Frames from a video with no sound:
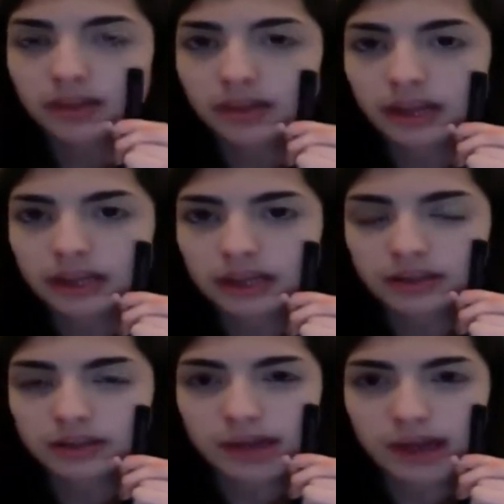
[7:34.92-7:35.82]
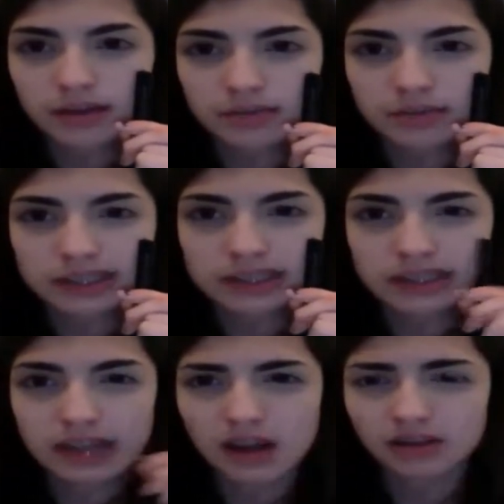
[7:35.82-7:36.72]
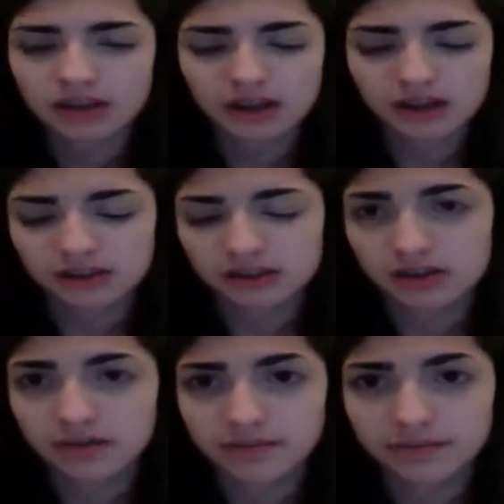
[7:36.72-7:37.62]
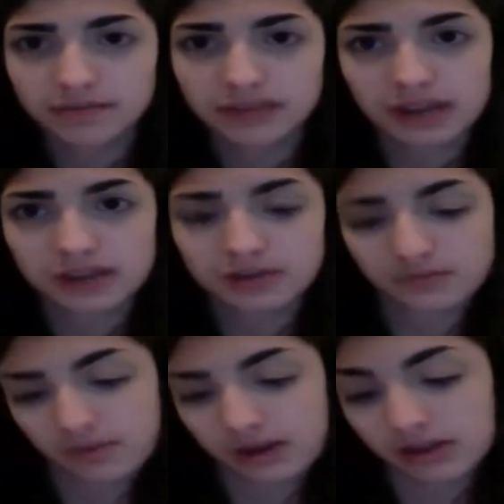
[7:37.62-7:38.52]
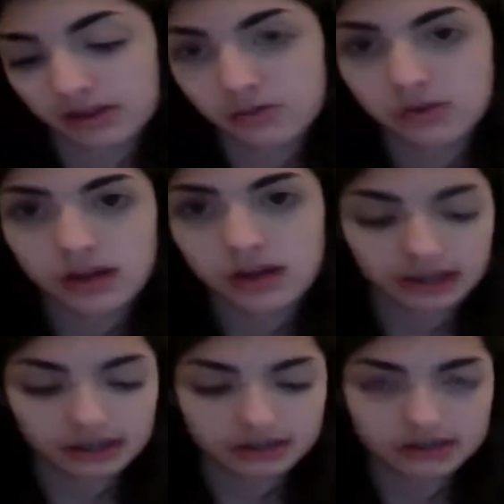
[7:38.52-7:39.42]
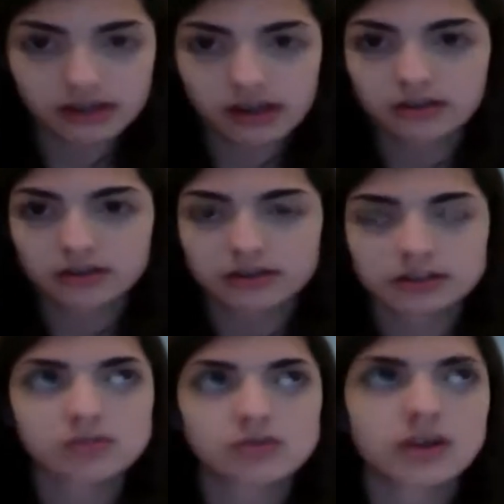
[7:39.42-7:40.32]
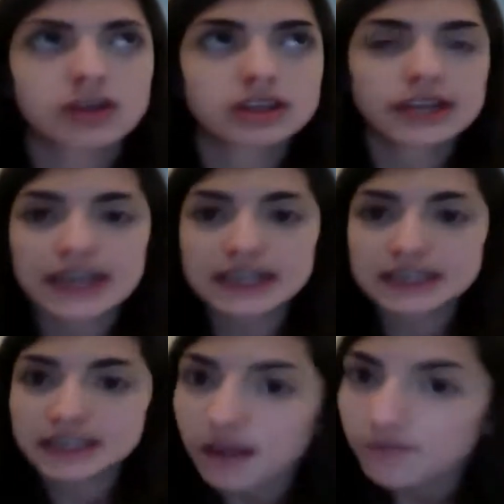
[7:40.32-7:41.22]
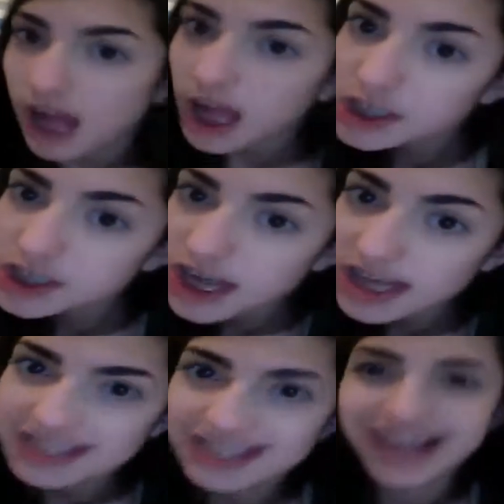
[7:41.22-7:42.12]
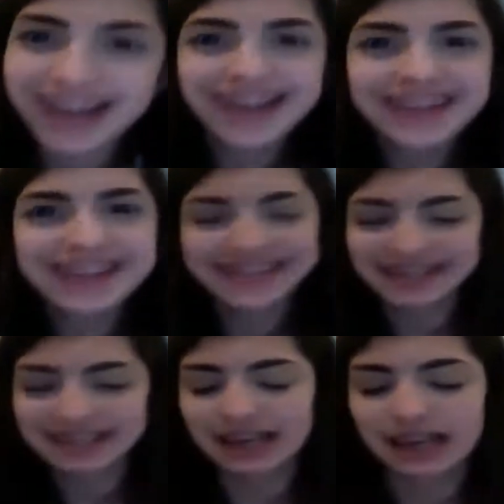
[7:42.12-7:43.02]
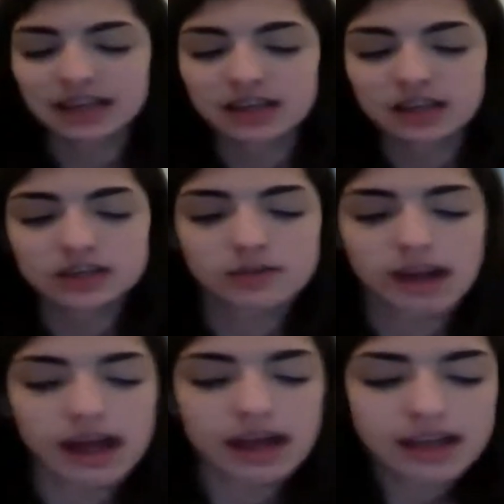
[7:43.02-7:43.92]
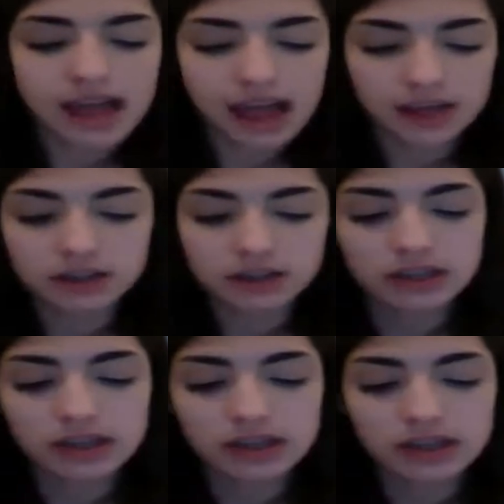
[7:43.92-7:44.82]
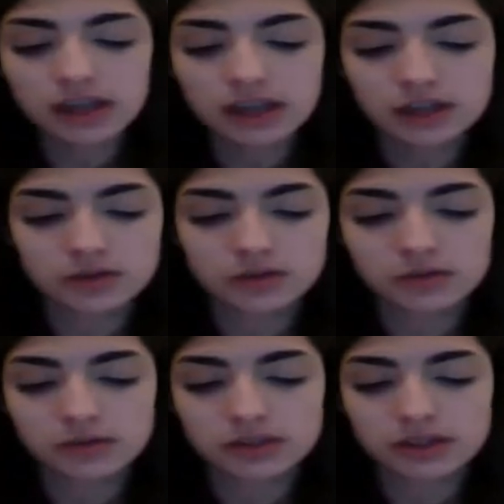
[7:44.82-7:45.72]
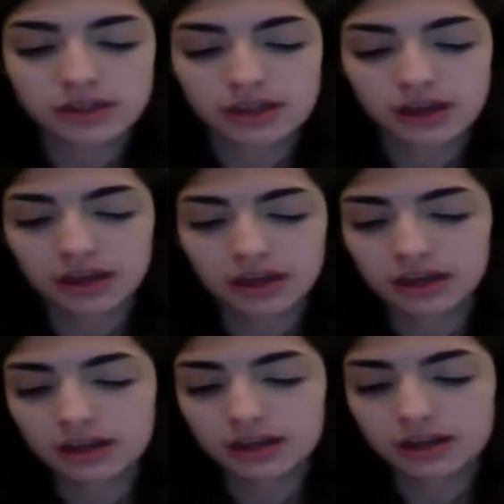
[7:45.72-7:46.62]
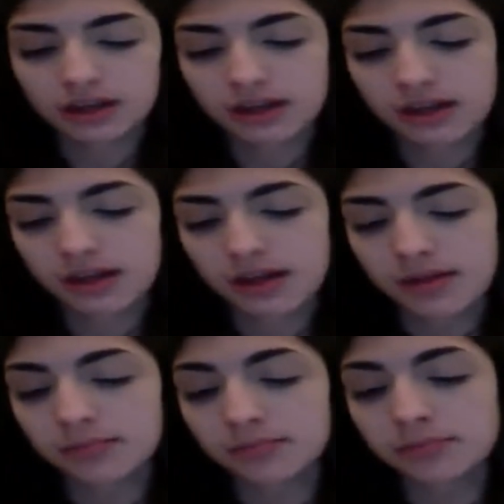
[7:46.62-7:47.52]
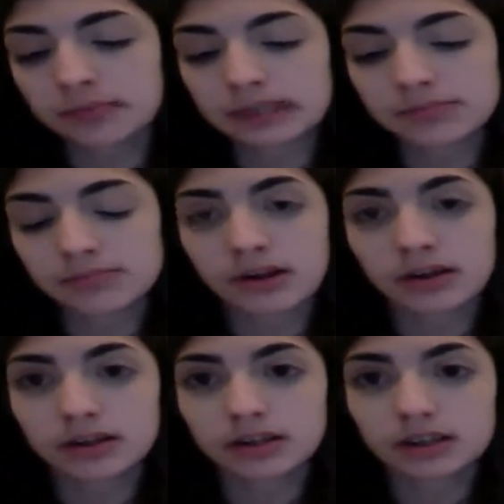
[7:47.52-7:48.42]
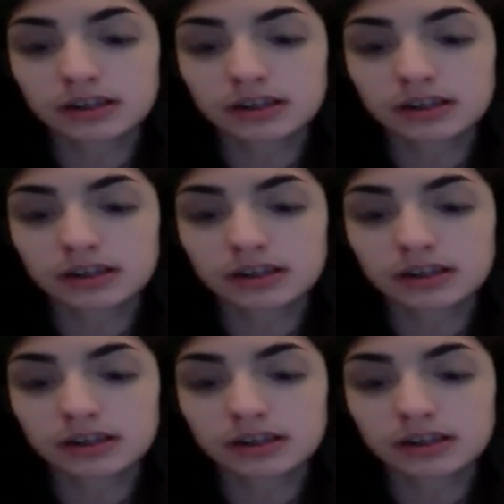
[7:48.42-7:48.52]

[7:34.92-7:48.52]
like the powder makes it stay on longer, so that's what I'll do. I like it to stay on during school or else I get self-conscious. Okay, so I actually use the Meet Mark